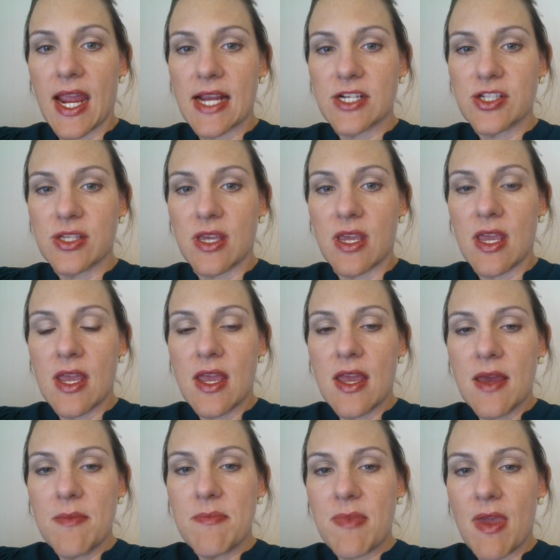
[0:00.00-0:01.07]
actually
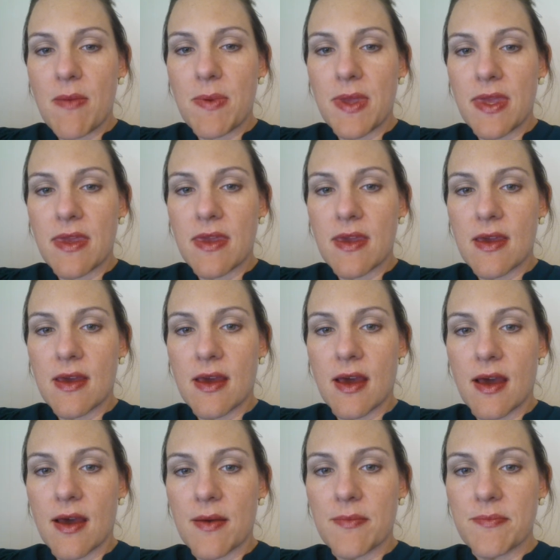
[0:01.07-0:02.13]
maybe
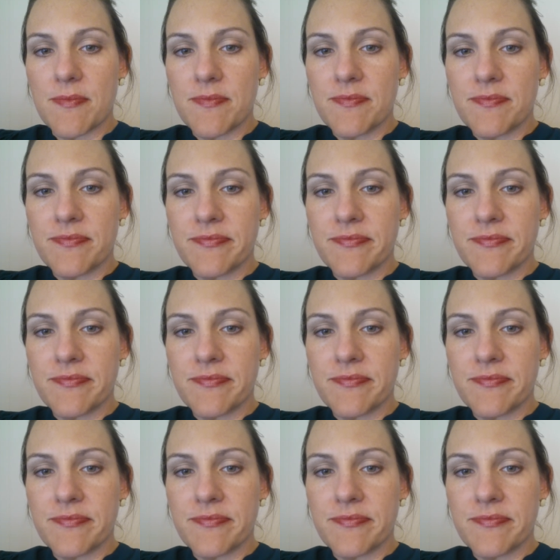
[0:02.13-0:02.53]
um,